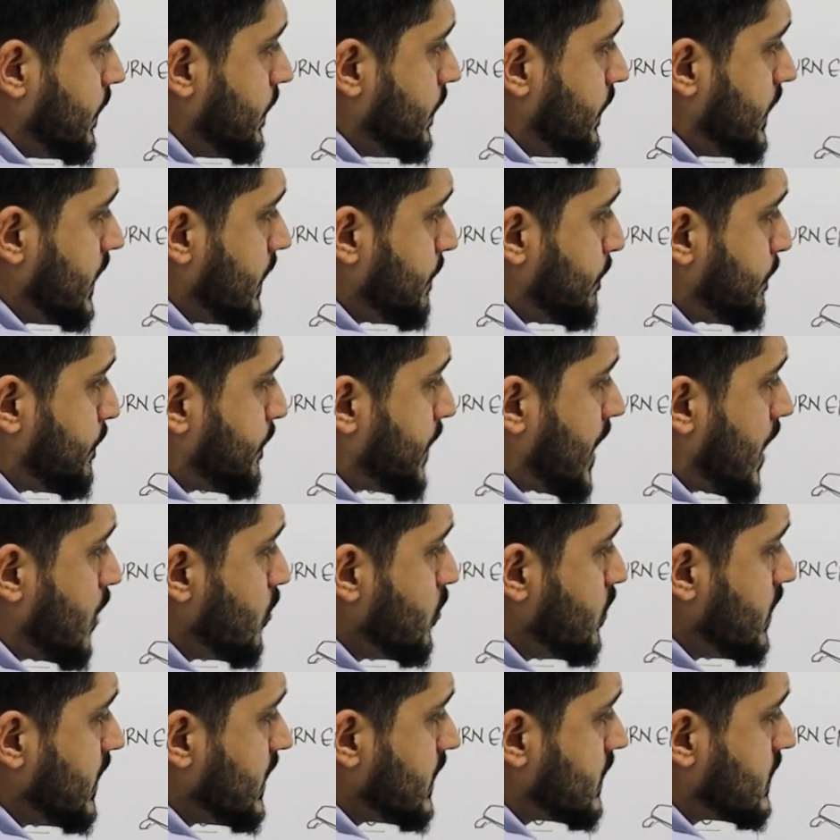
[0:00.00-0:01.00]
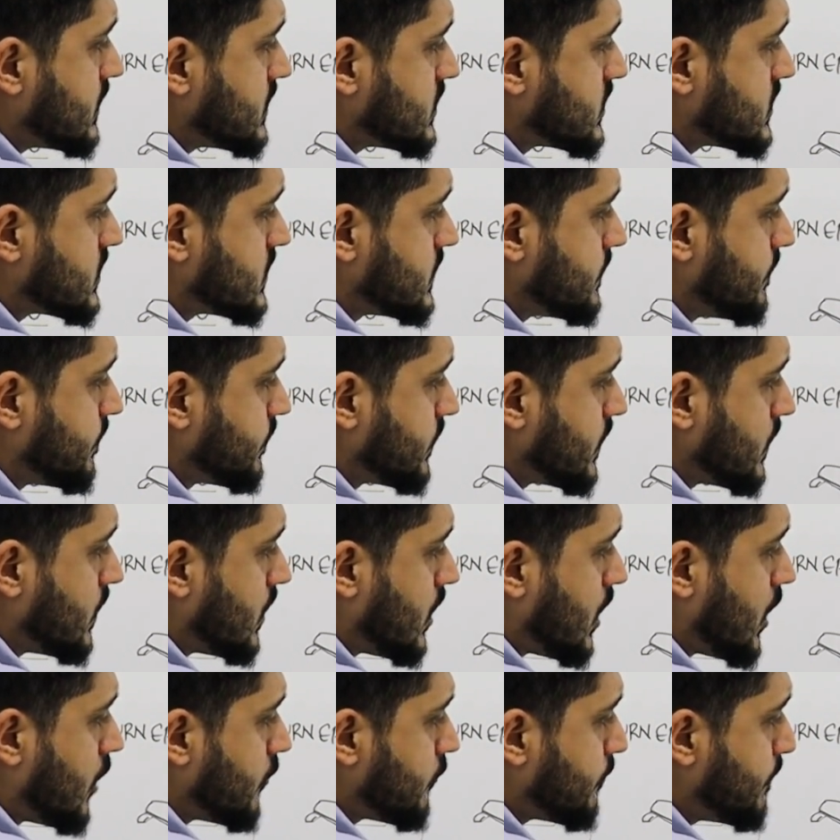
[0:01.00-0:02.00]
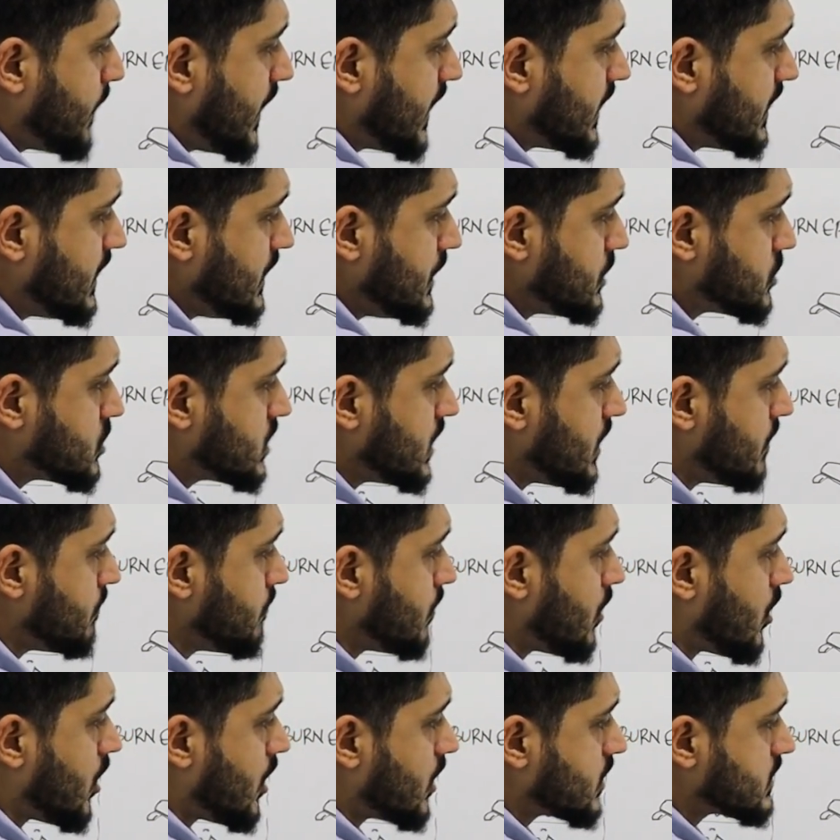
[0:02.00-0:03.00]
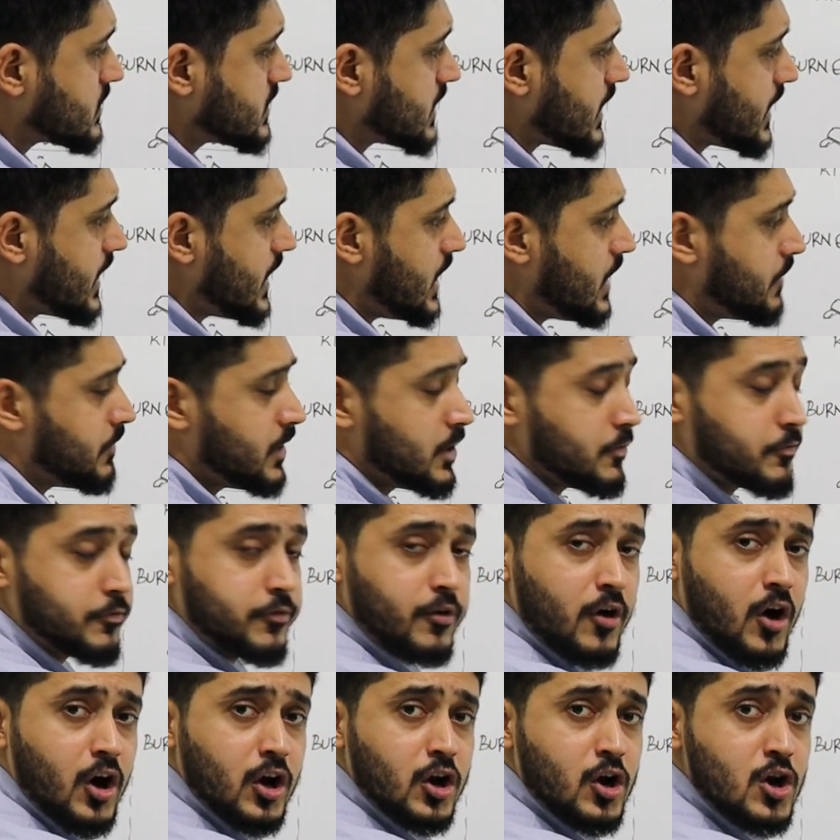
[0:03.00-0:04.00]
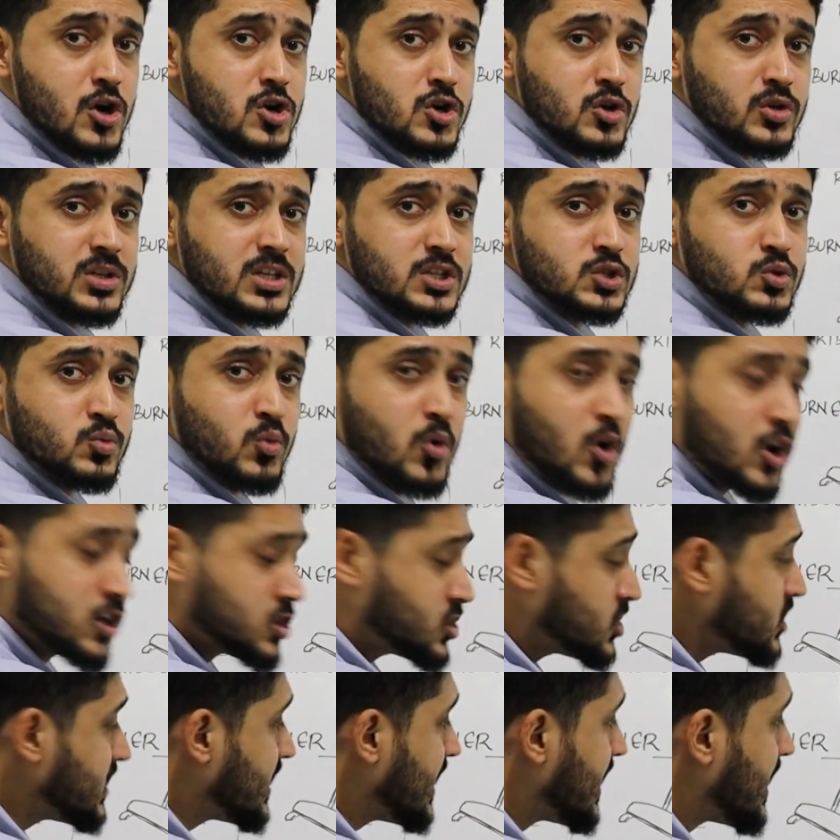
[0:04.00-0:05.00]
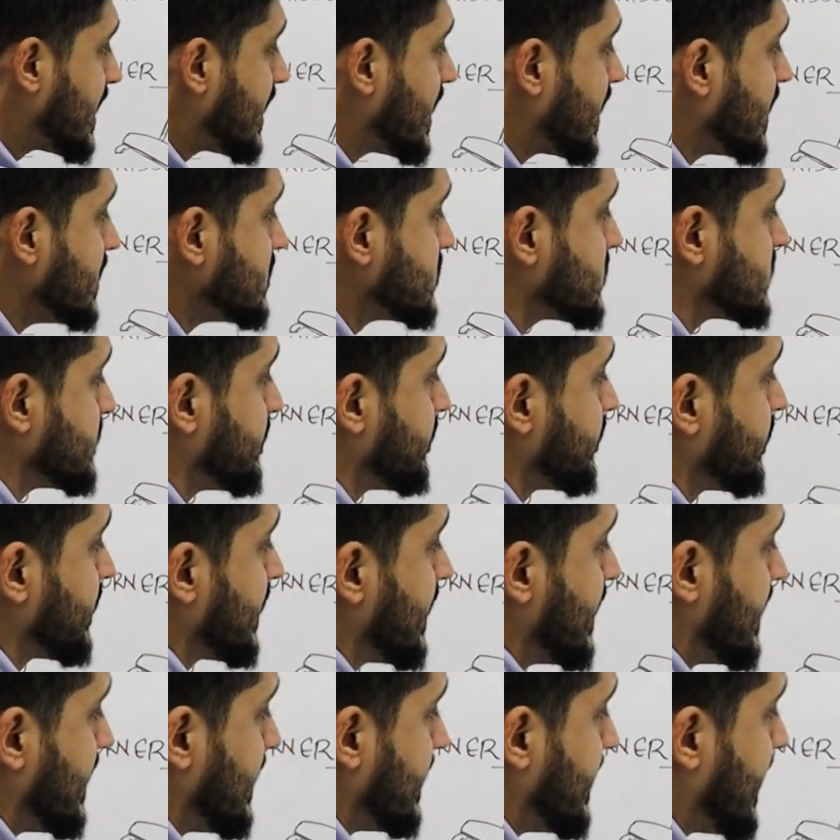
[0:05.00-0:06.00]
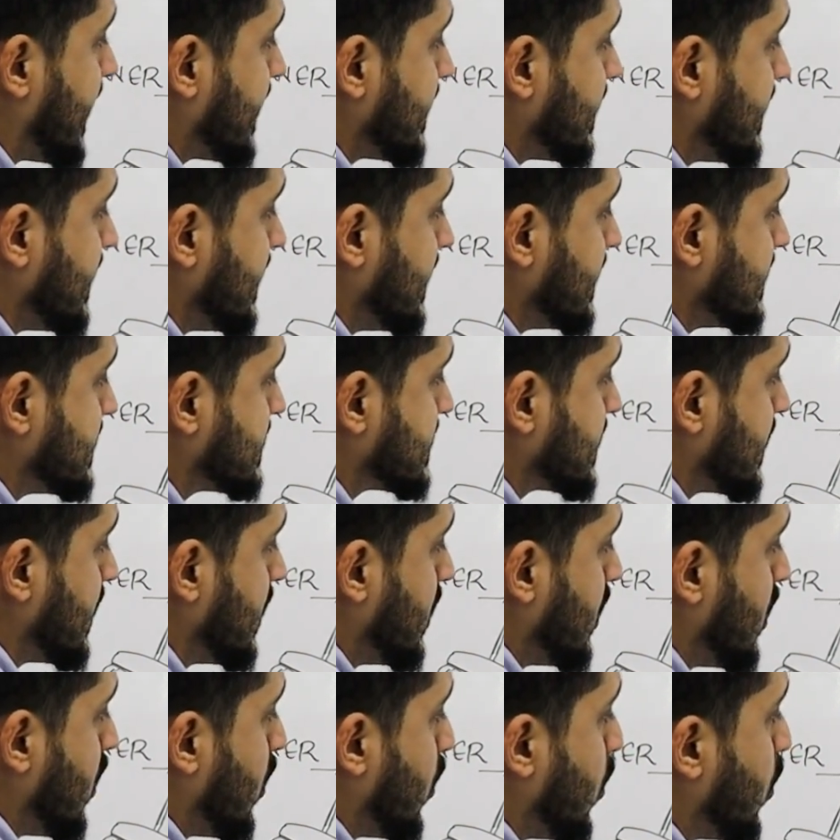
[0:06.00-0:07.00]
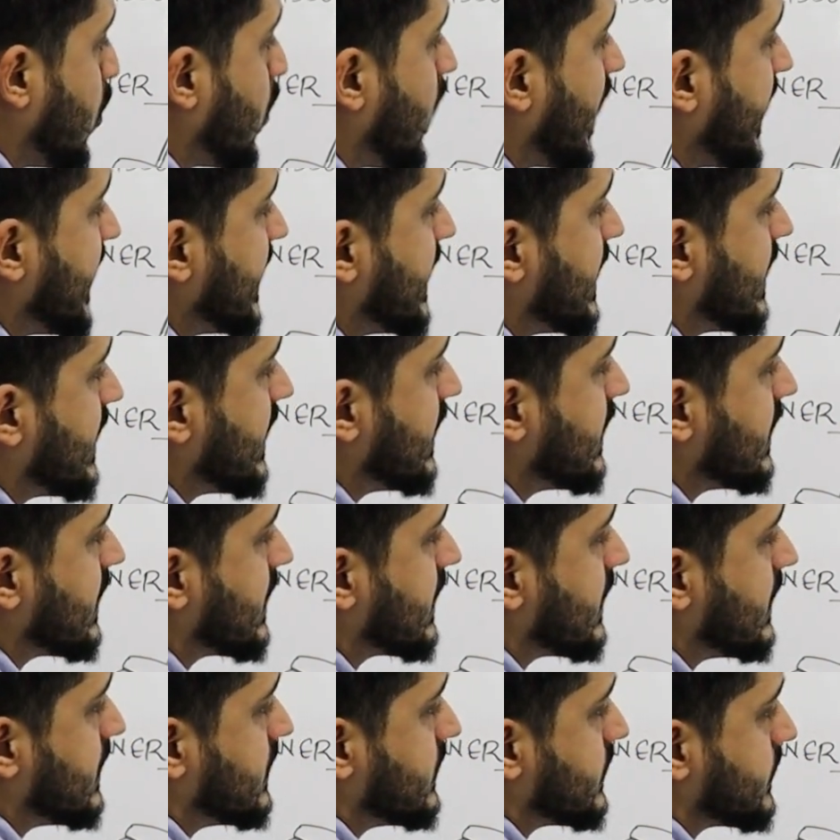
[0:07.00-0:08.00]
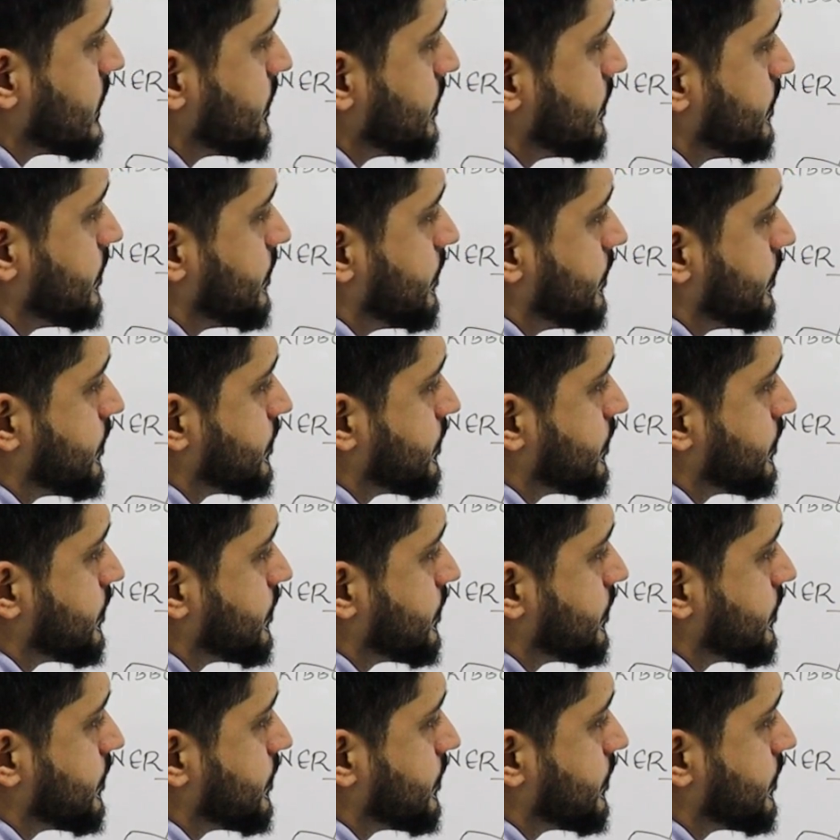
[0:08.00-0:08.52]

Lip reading: the powders of magnesium oxide will fall onto this watch glass that is white in color.